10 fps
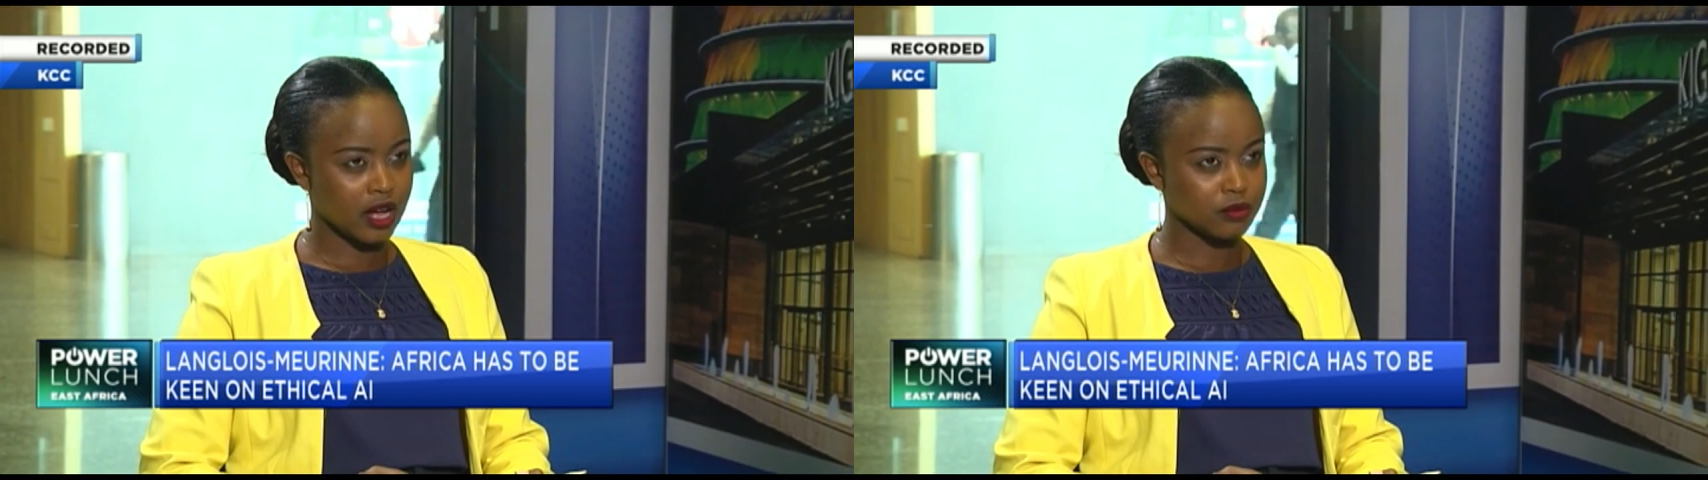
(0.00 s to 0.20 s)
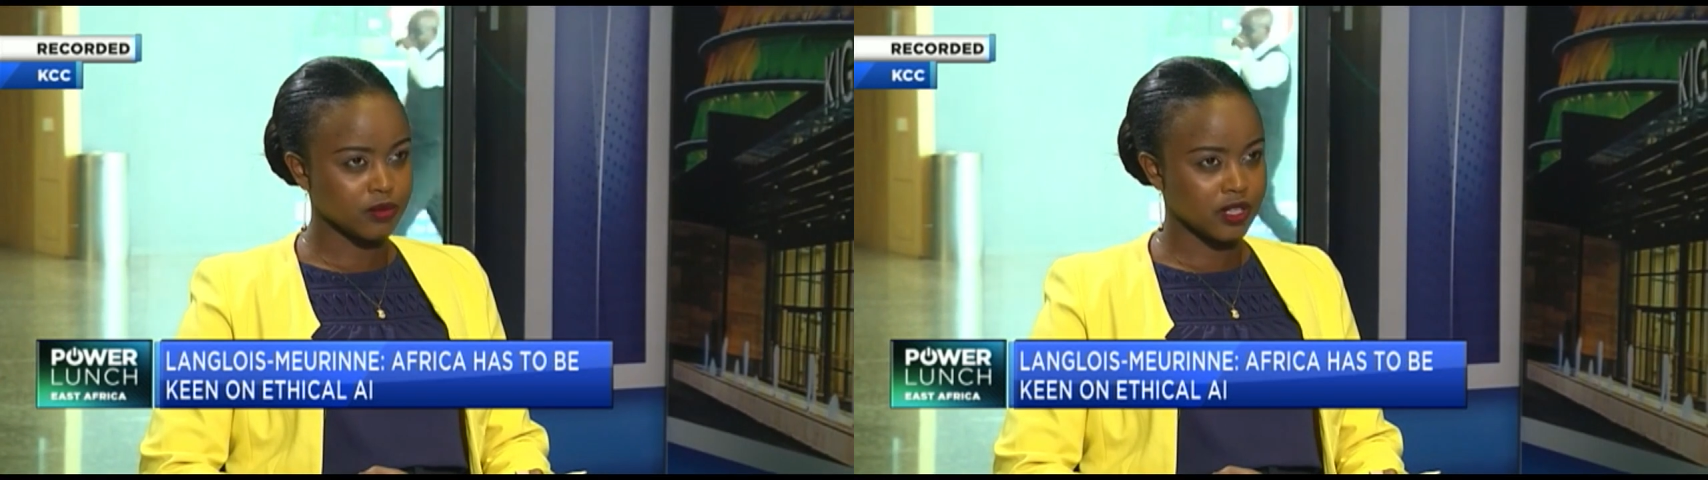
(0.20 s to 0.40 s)

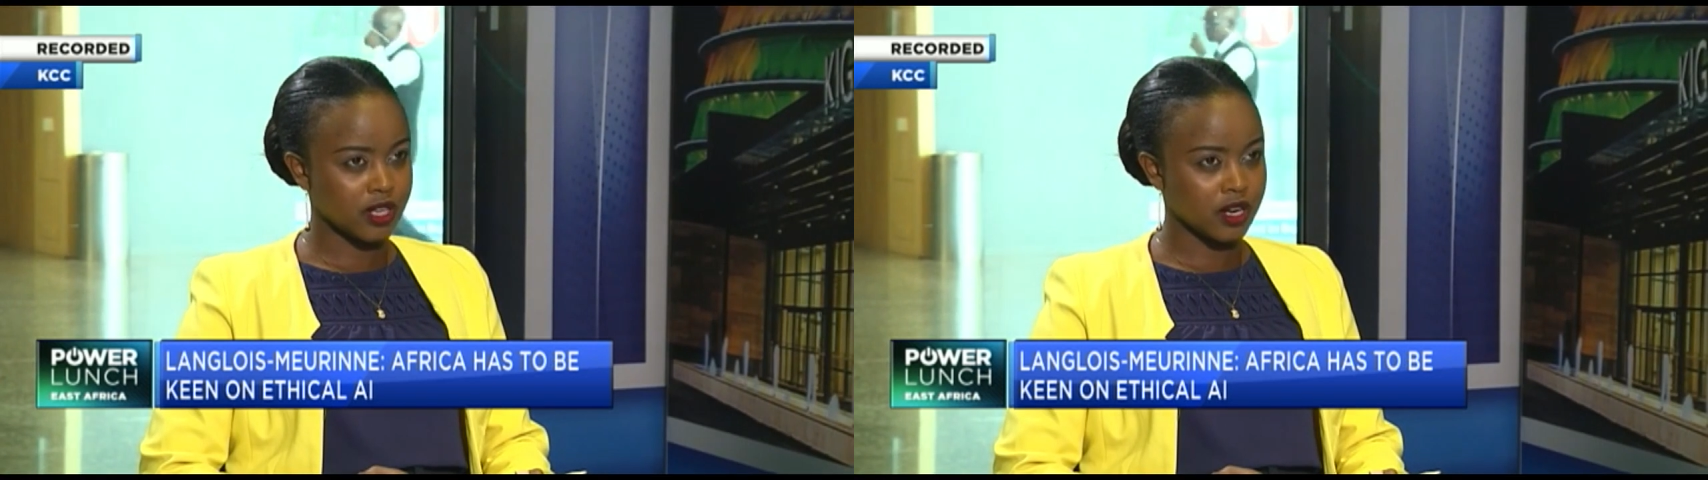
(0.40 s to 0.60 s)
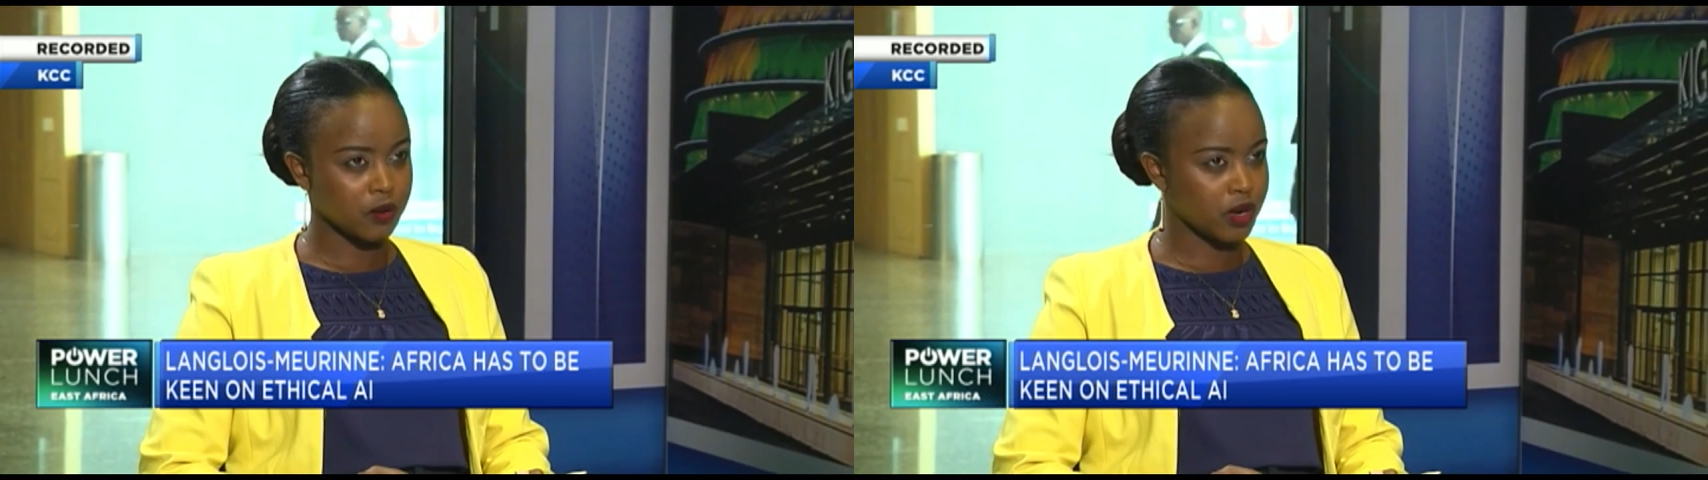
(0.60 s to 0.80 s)
comes
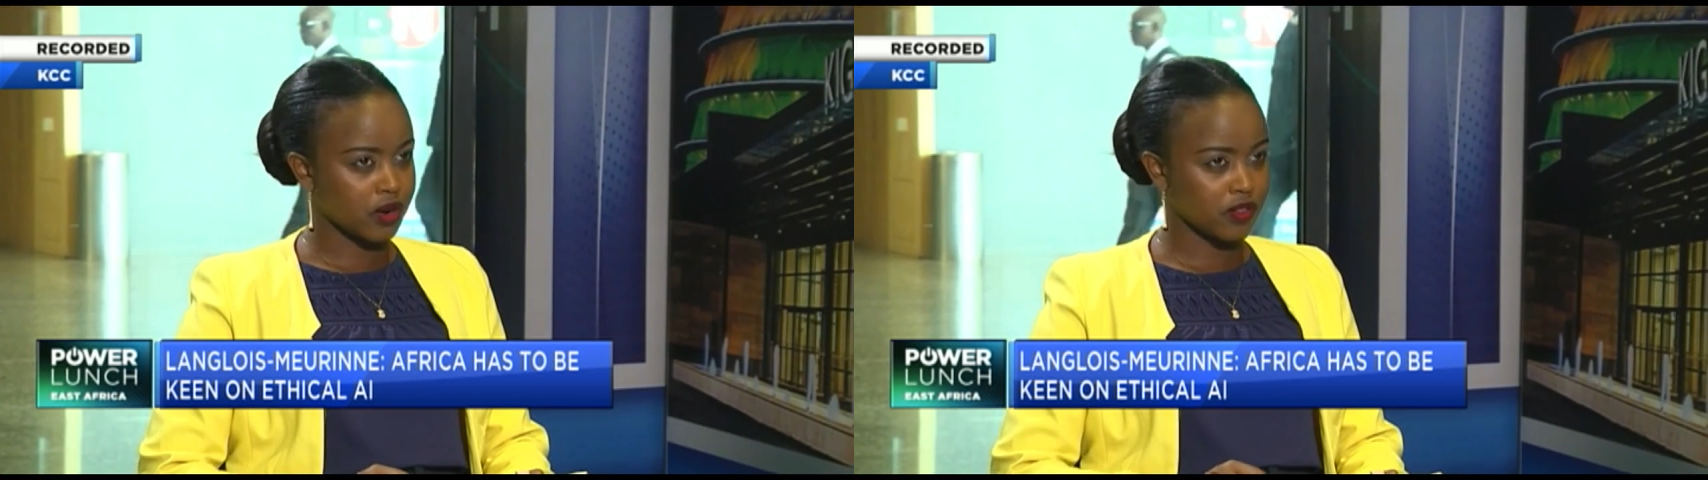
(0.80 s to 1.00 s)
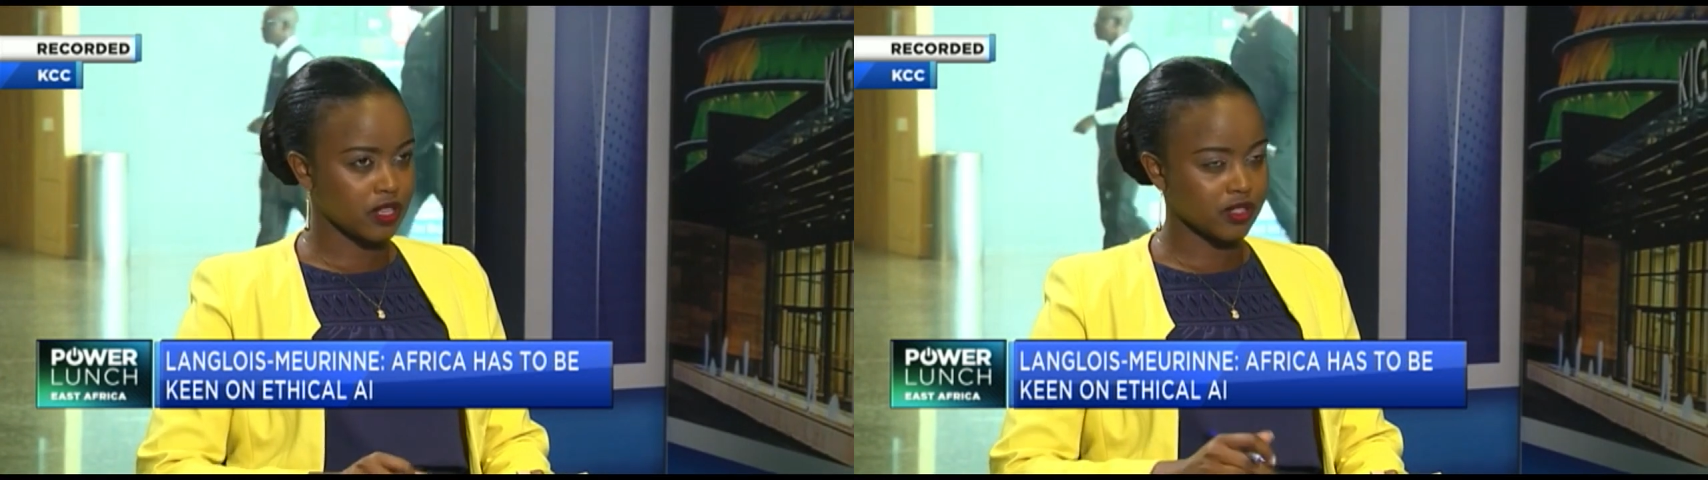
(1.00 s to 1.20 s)
in
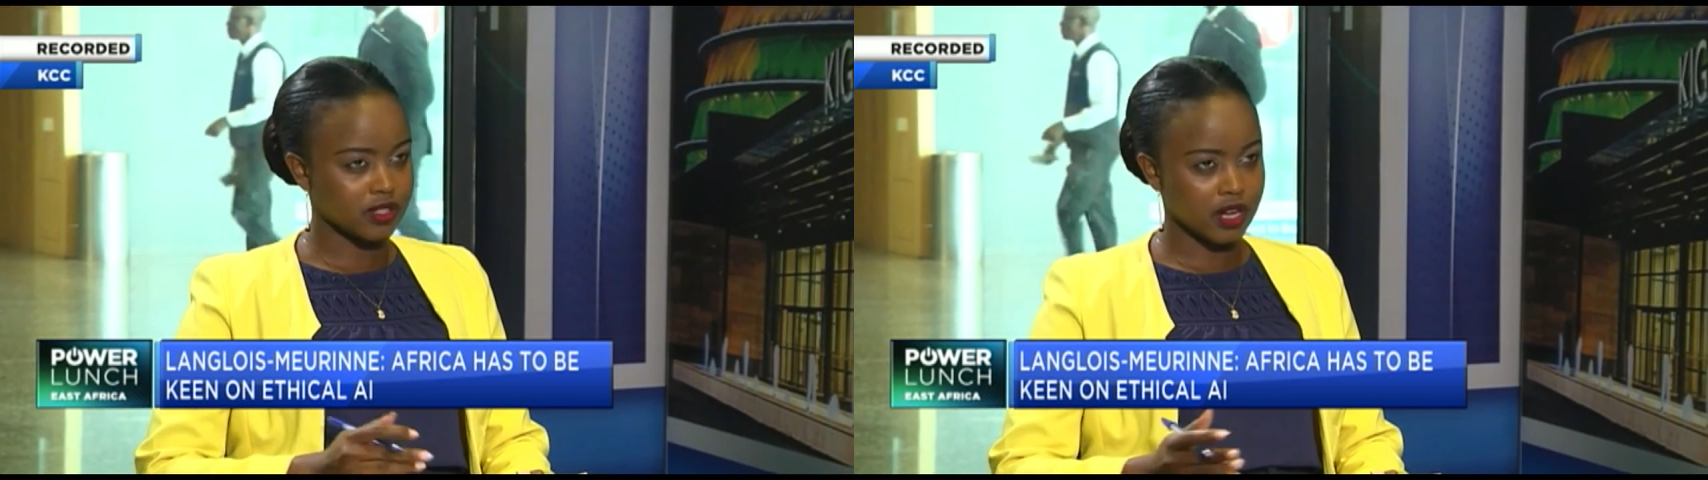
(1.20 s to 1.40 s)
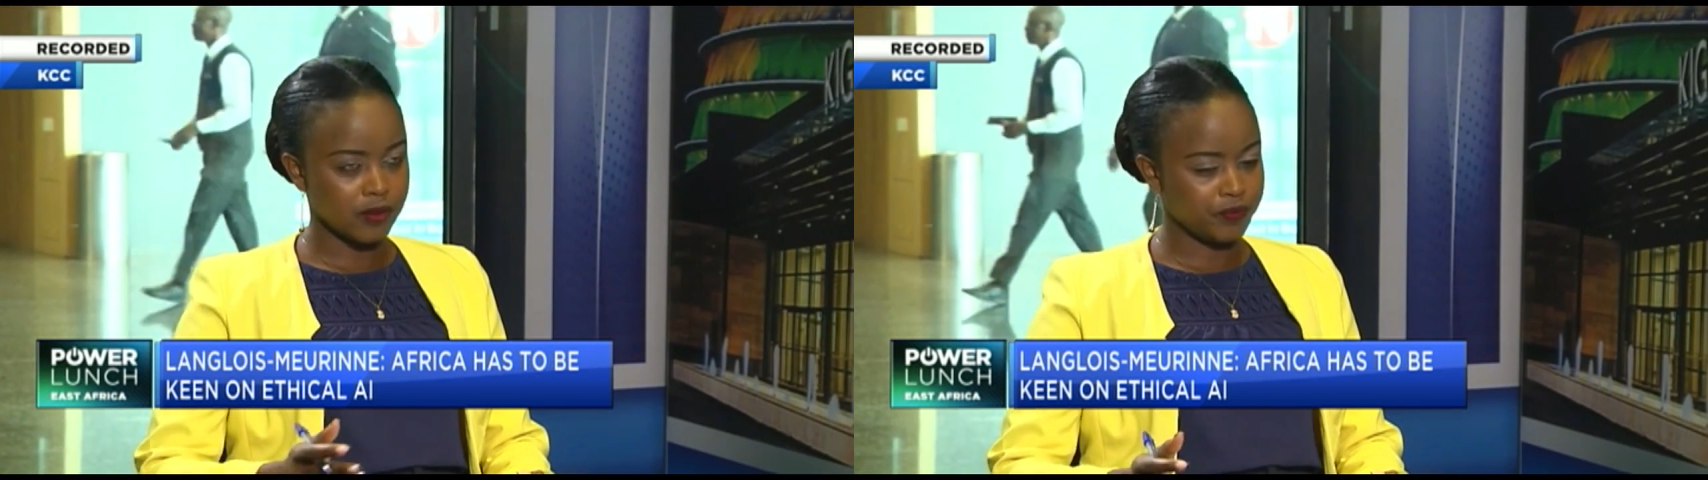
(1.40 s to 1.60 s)
whenever there's